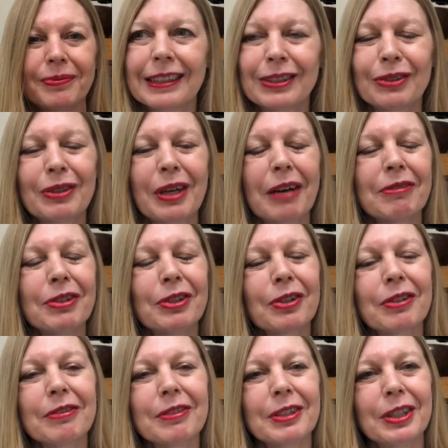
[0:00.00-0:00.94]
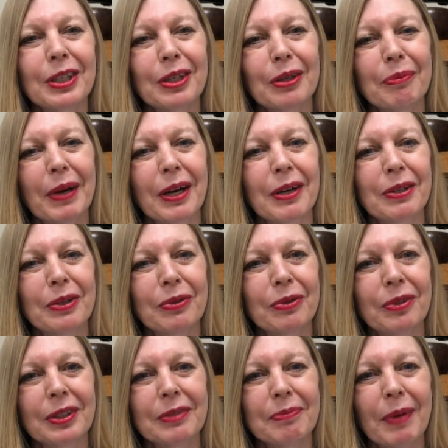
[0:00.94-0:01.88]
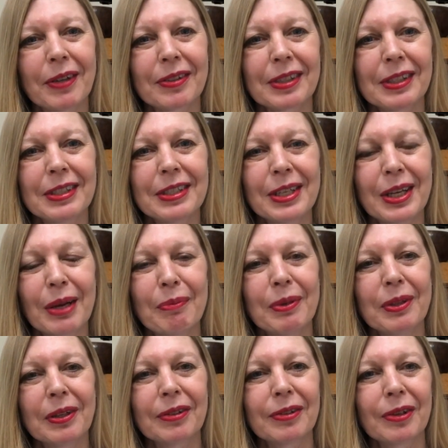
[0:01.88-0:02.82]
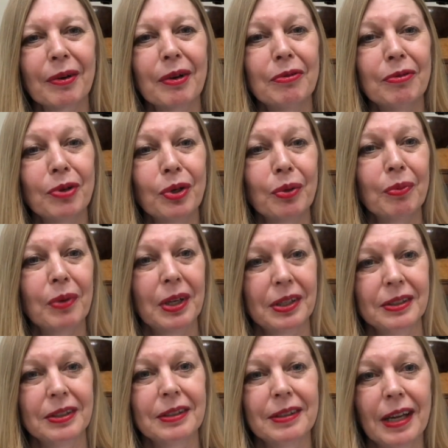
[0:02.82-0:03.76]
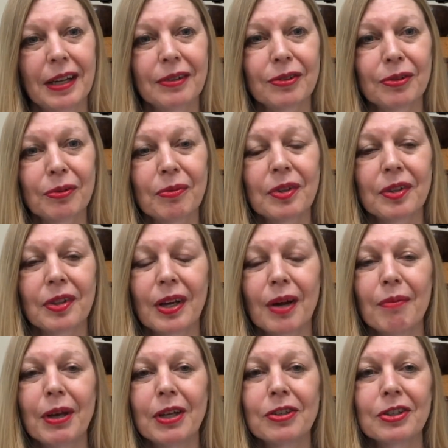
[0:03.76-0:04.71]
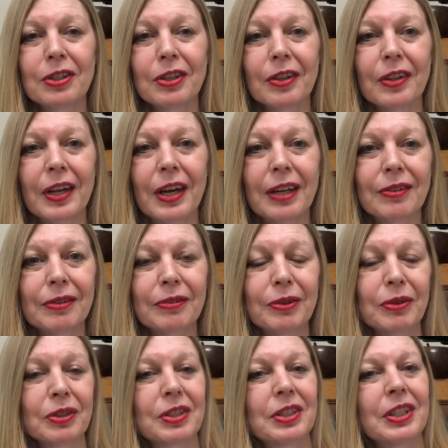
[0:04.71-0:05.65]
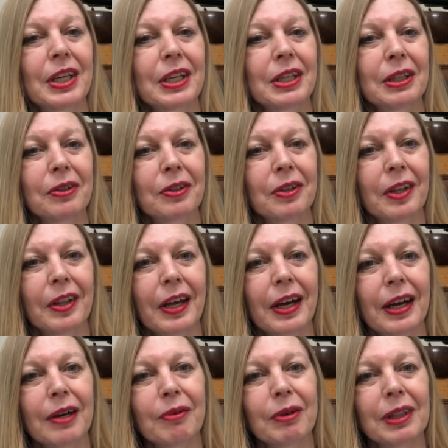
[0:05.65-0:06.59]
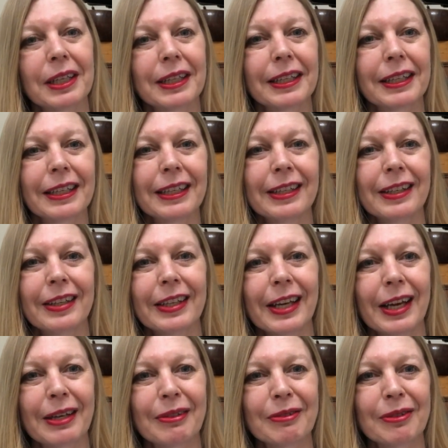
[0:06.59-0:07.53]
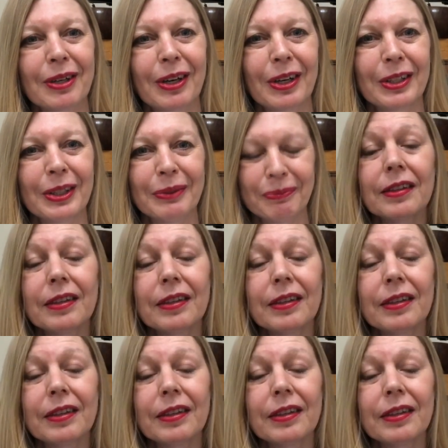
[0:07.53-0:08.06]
I do have another video about using masking tape in the sewing room, and that's something that I mentioned on there. So if you want to take a look at that, I will link it at the end for you.